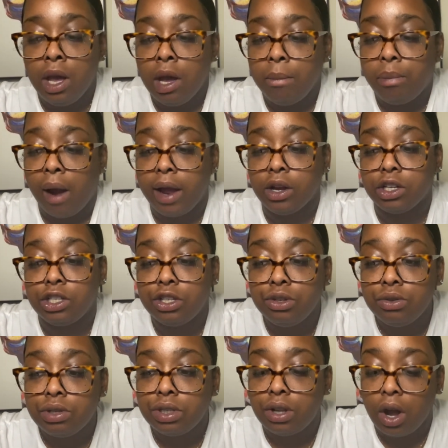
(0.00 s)
prior to
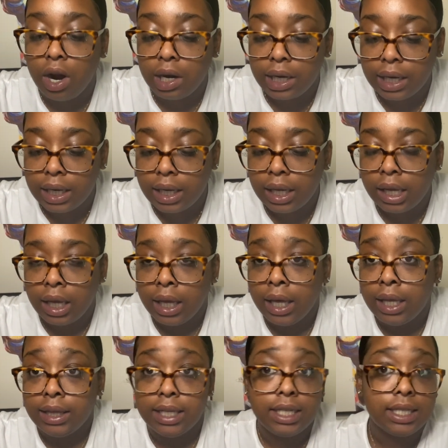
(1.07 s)
starting.
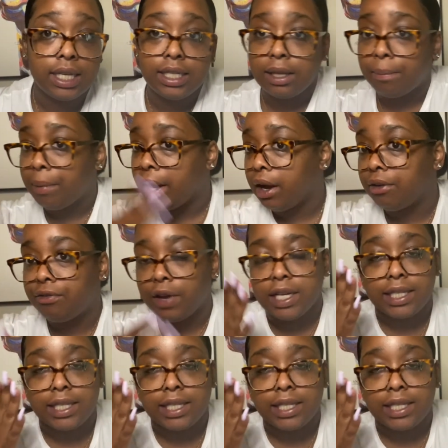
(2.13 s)
This is a bare face.